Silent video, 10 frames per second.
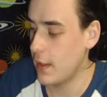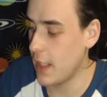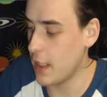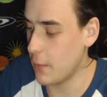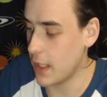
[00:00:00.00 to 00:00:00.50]

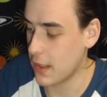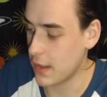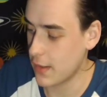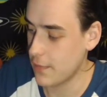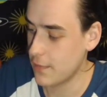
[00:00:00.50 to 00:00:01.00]

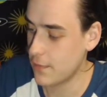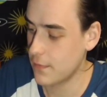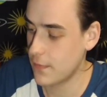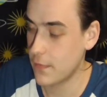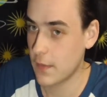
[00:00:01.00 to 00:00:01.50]
Anyways,
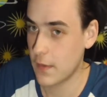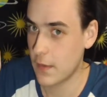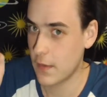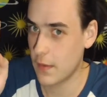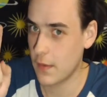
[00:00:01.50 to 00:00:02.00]

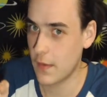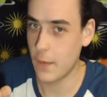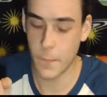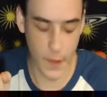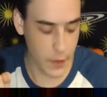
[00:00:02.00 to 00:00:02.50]

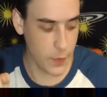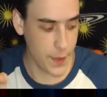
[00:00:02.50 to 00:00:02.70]
final